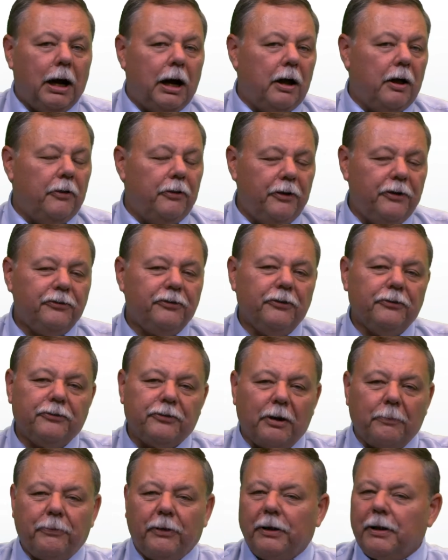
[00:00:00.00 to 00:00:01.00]
This is
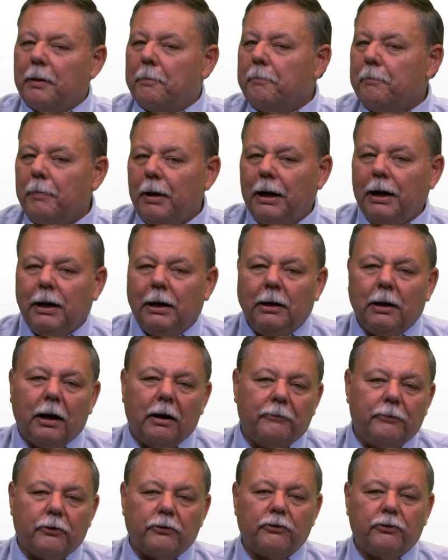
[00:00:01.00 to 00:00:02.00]
something that many
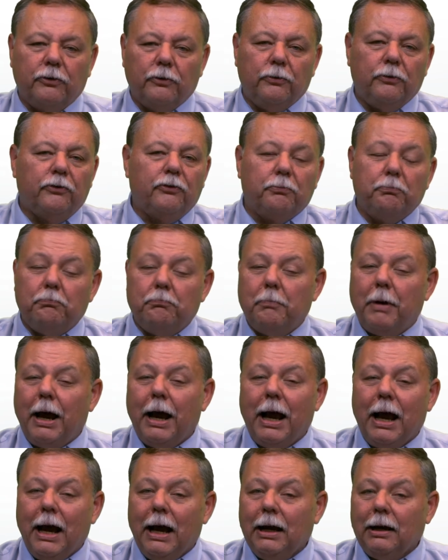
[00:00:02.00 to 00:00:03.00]
of your students
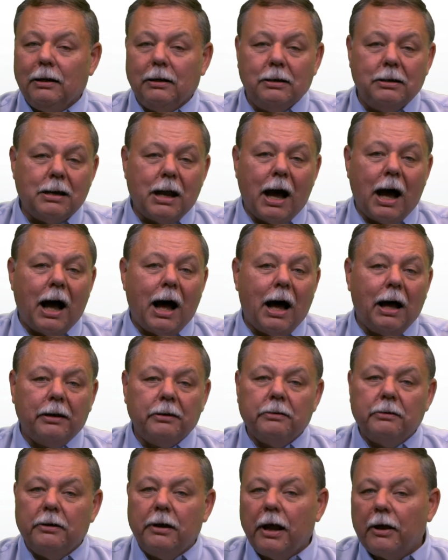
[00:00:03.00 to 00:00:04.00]
may
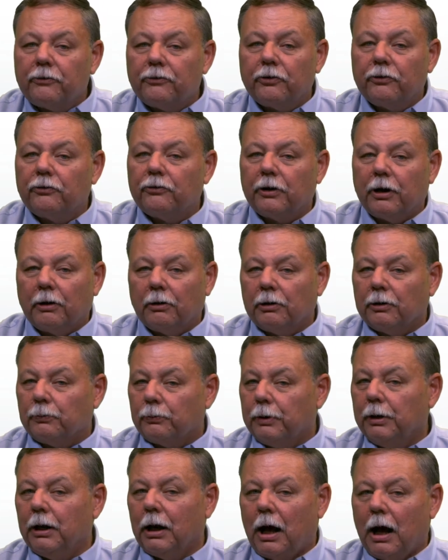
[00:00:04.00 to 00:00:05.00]
not necessarily
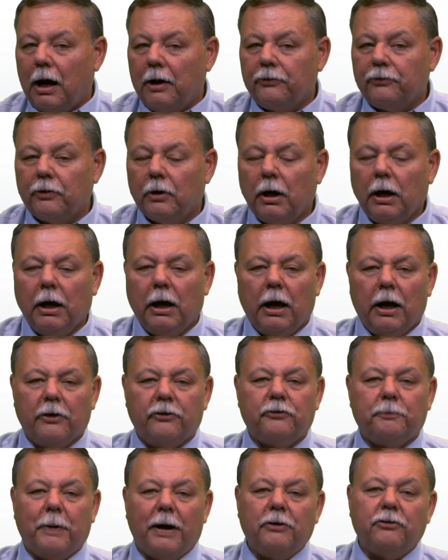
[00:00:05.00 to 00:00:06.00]
realize,
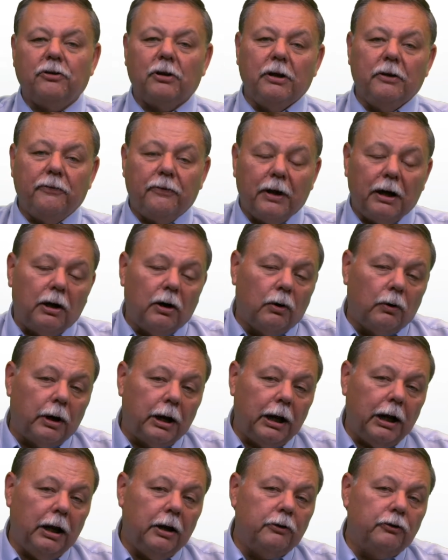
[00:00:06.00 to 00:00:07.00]
especially if they're
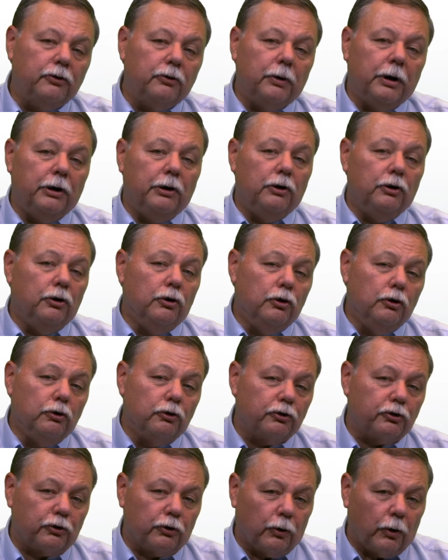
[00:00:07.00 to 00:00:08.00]
going into a new
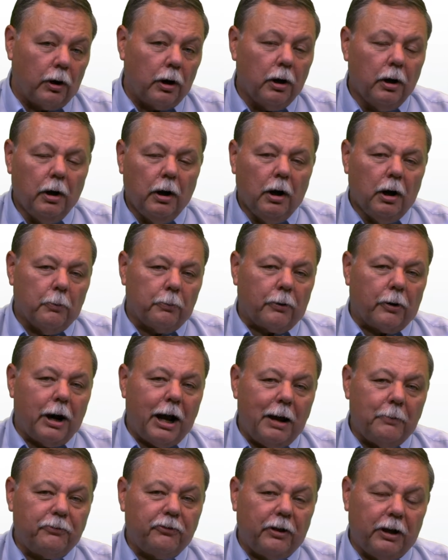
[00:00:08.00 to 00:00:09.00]
store.
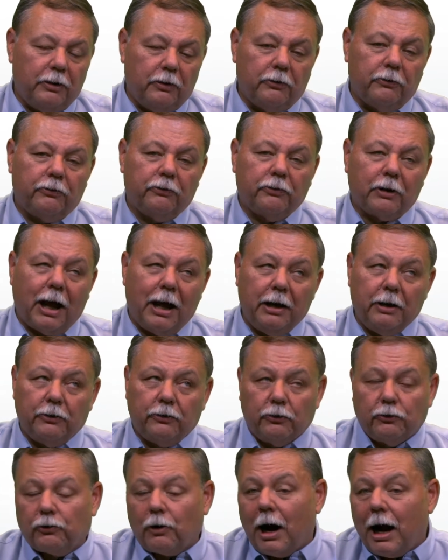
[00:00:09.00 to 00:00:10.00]
Perhaps they decided
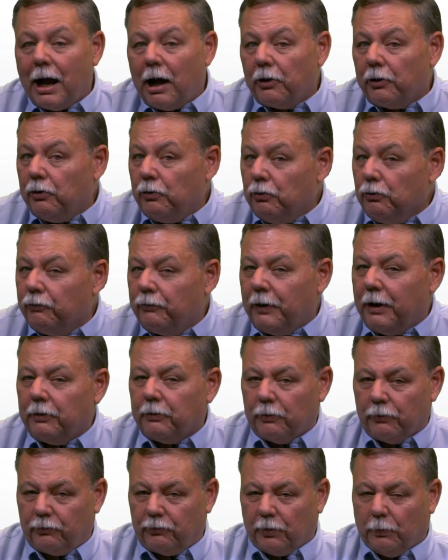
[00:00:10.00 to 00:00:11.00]
to try out a new
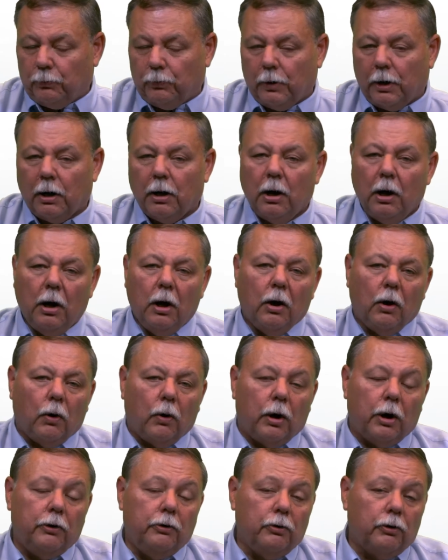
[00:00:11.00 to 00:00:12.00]
vendor somewhere,
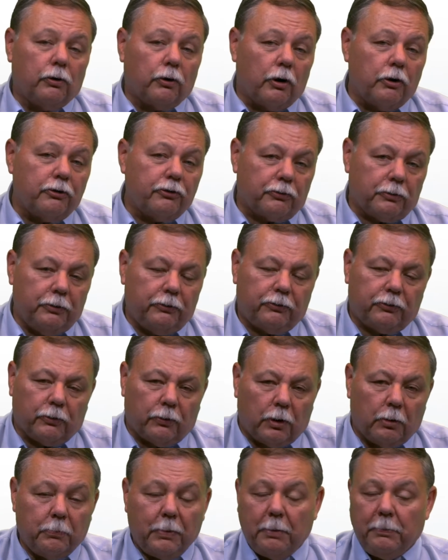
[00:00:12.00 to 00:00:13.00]
or a new grocery
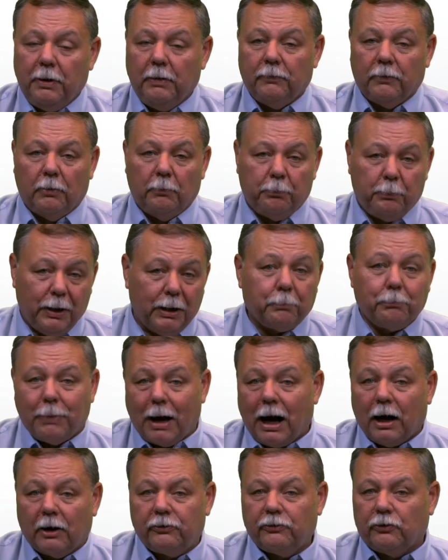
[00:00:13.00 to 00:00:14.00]
store, maybe even a big
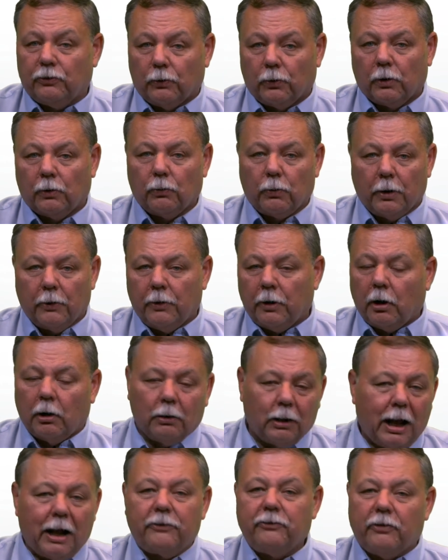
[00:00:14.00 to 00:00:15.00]
box store where there are
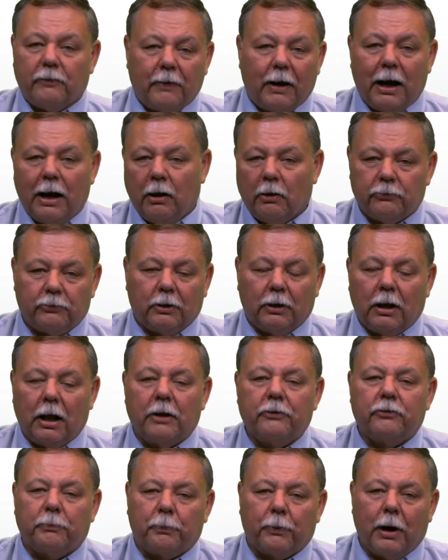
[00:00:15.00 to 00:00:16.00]
lots of aisles and
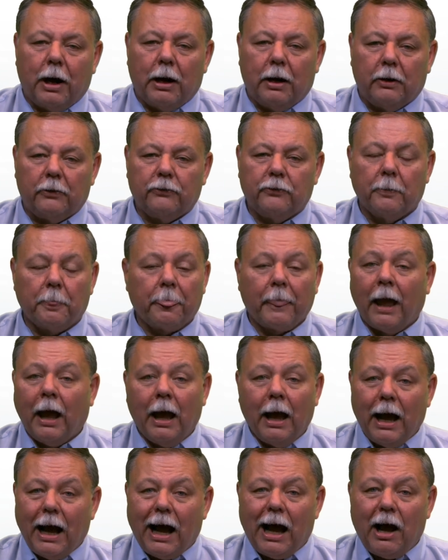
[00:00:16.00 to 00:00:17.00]
lots of products.
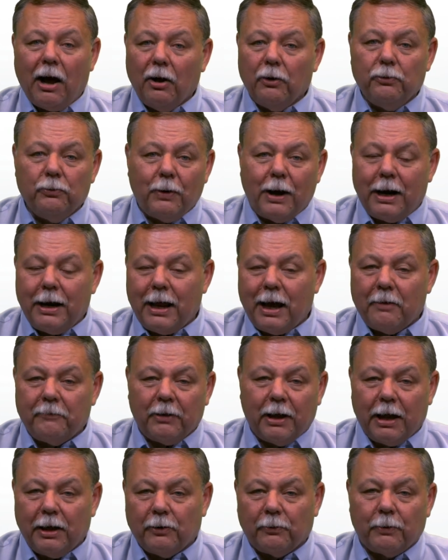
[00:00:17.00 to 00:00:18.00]
How do I
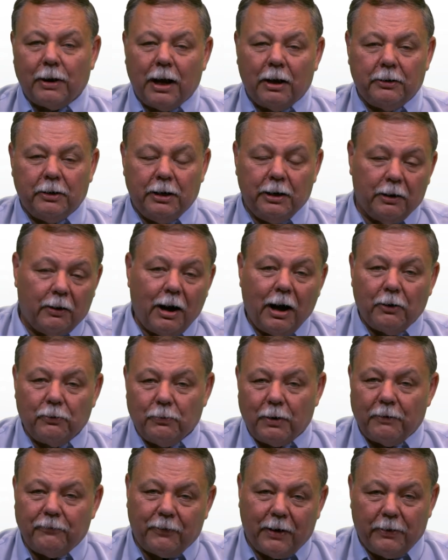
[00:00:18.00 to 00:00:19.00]
navigate around in here? How
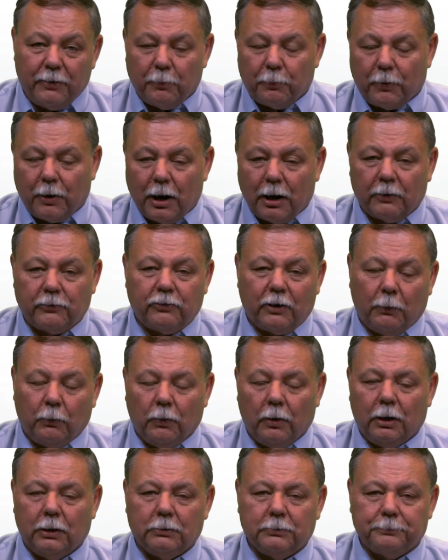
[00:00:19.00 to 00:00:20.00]
do I find the products I
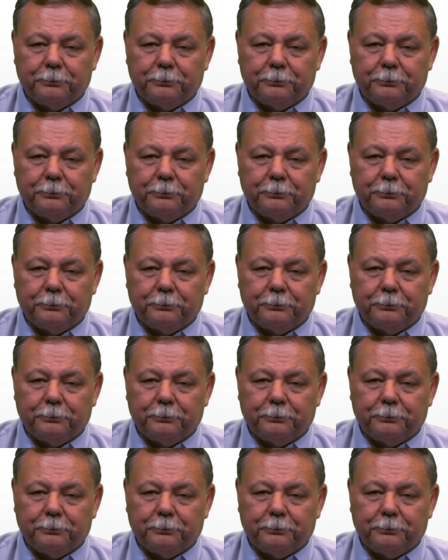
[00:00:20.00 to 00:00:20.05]
want?